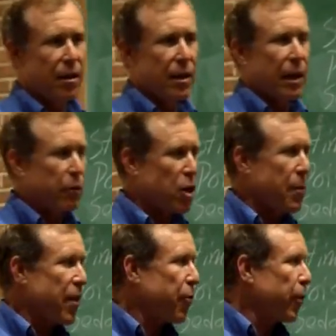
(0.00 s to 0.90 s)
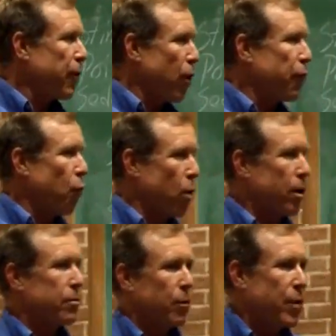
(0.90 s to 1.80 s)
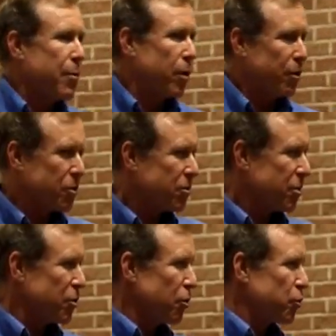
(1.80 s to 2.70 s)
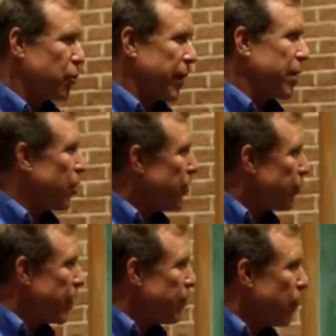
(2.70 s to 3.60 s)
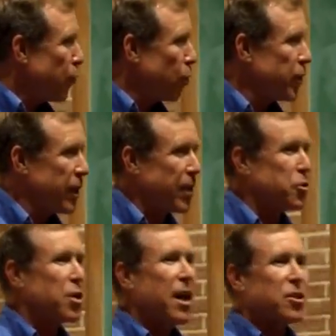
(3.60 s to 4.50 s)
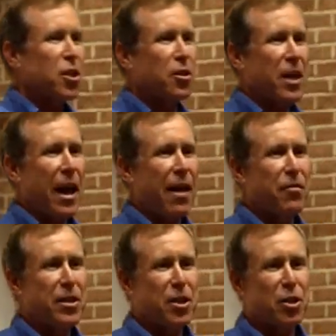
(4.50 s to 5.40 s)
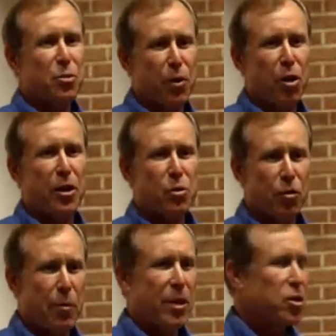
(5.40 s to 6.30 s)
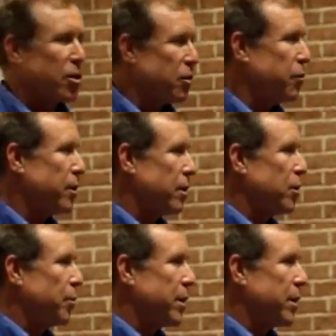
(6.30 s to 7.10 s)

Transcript: and we're talking about 3 of our 4. Remember, there's a little trick here. 3 of our 4 teenagers start to have this experience where they may start to feel a little bit